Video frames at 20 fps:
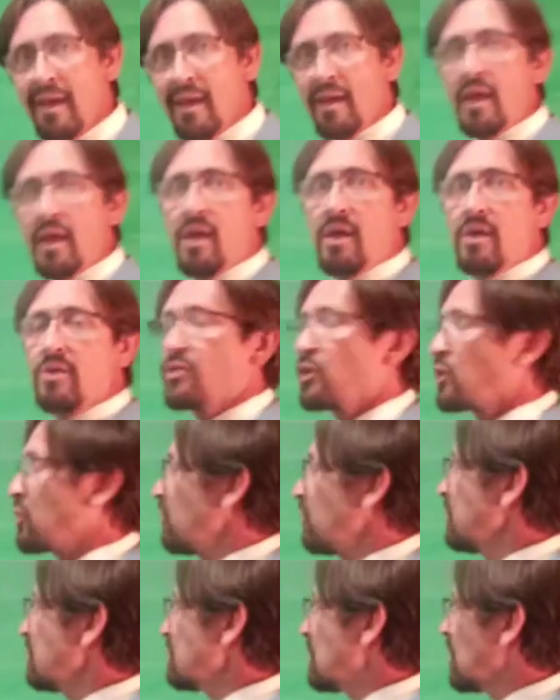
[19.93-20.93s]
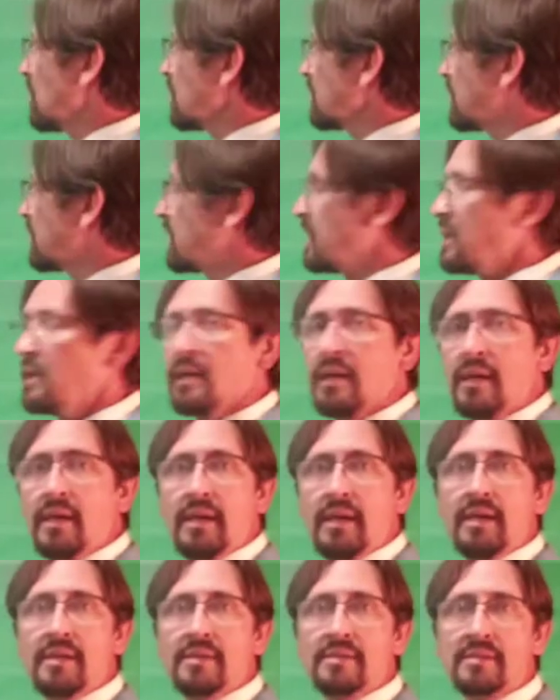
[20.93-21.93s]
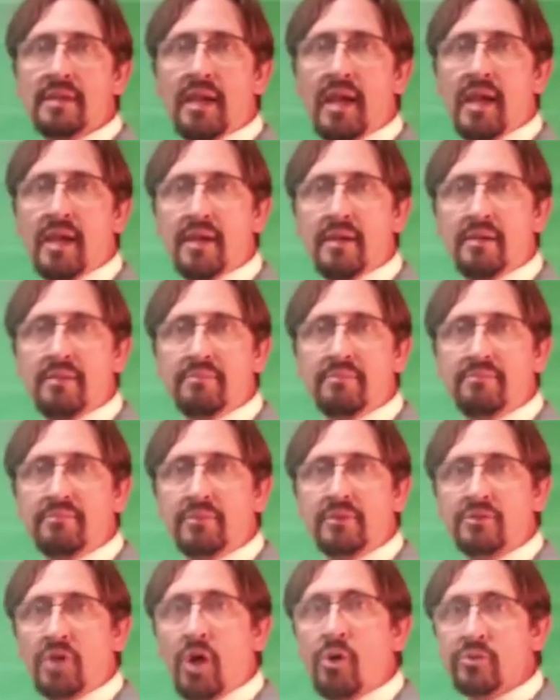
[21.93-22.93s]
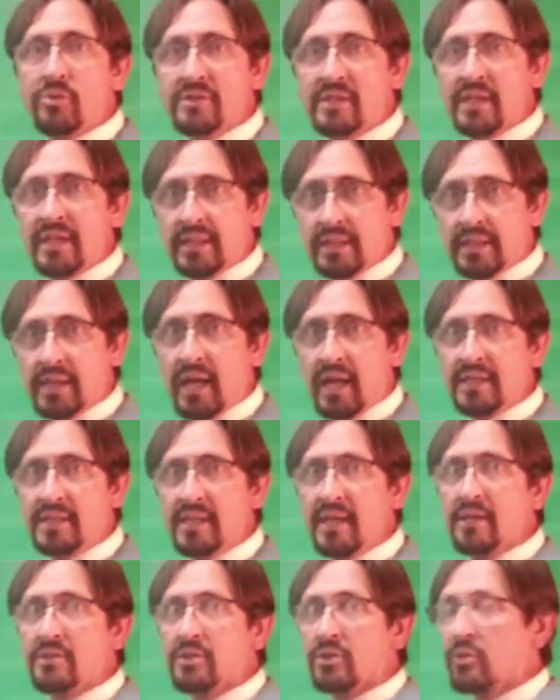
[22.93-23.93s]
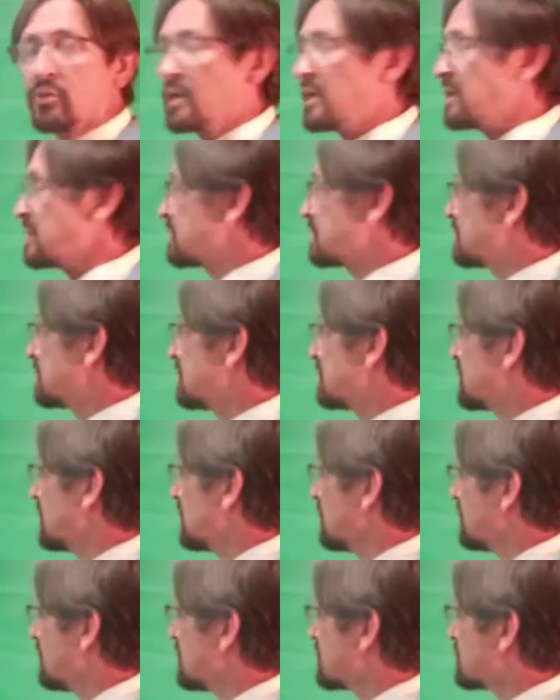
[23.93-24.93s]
The current mark is a toasty 98 degrees, set on